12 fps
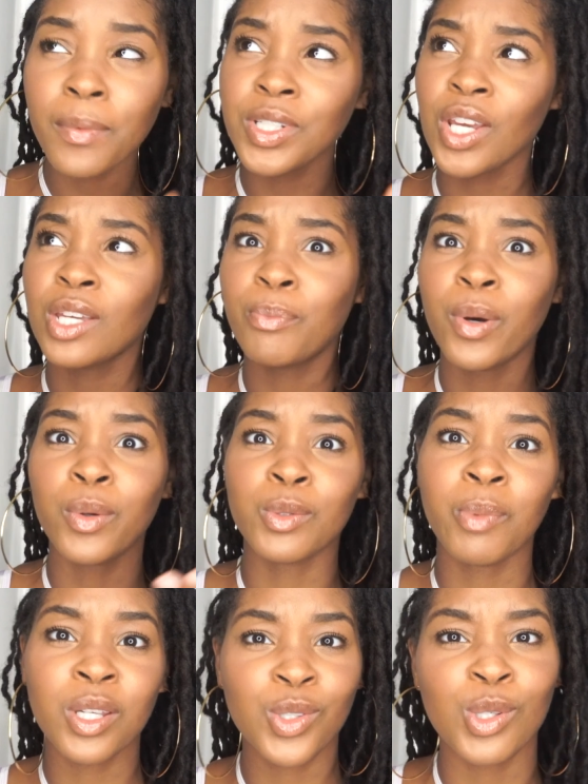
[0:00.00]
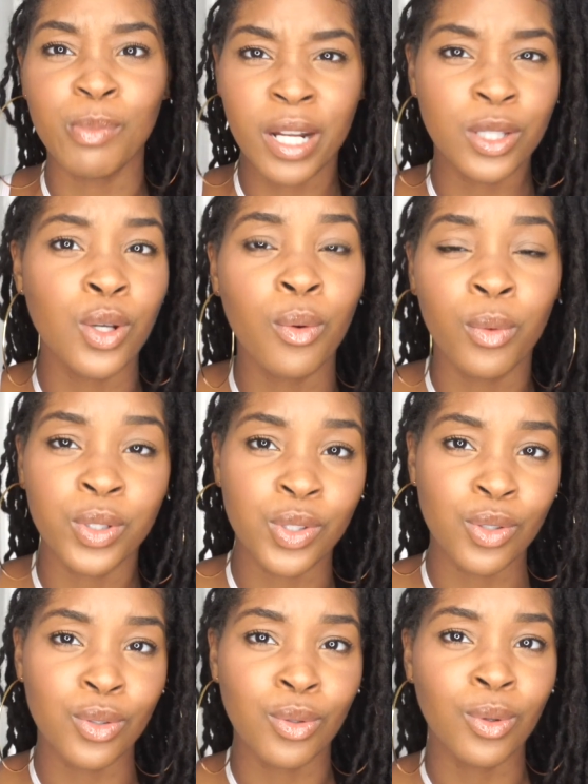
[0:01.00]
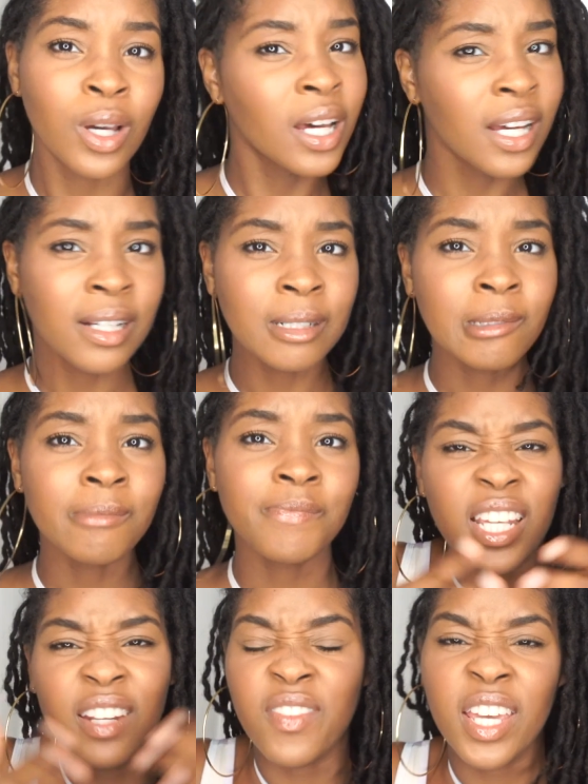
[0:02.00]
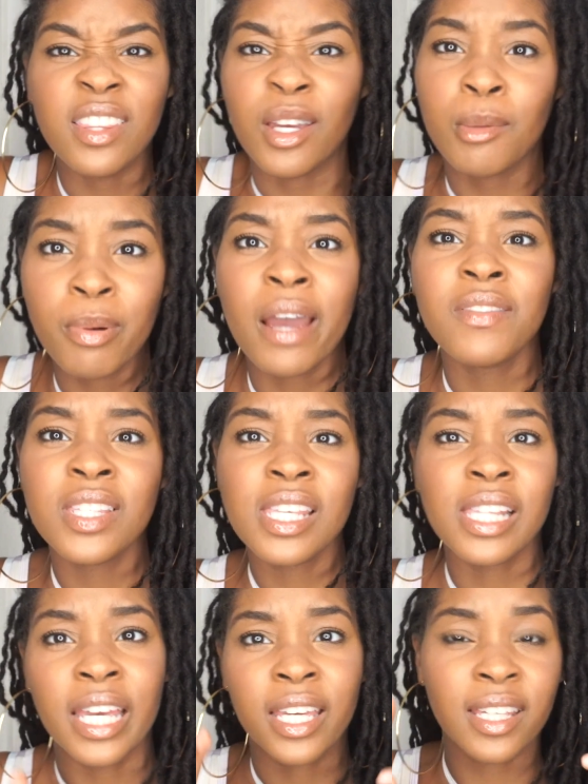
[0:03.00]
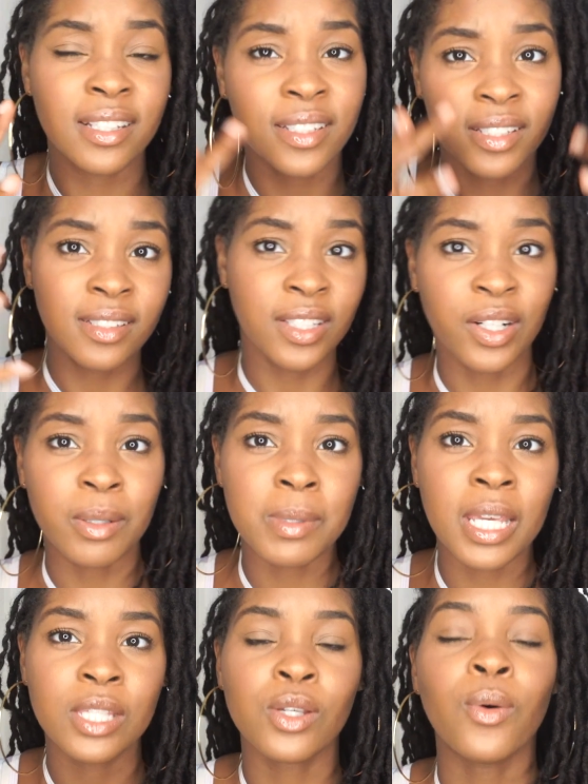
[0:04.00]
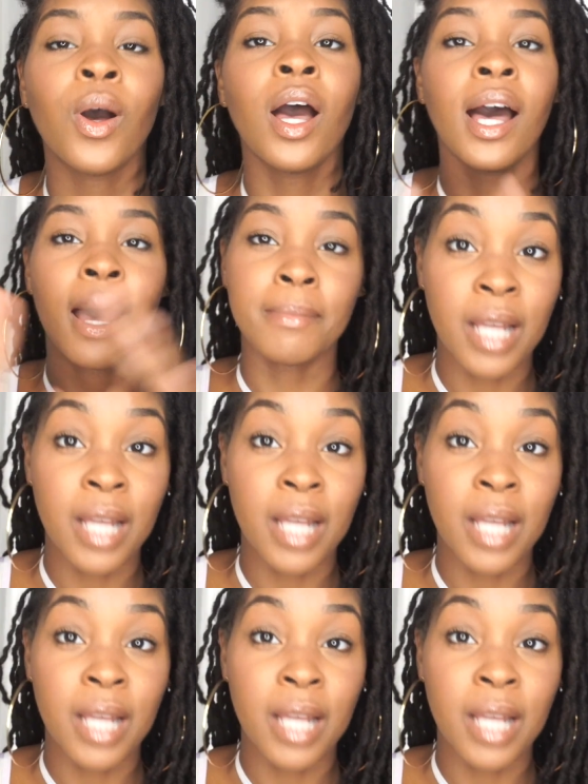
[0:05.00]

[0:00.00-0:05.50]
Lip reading: wish I could post pictures, but I don't want to invade their privacy. Like, You know what I'm saying? So I'm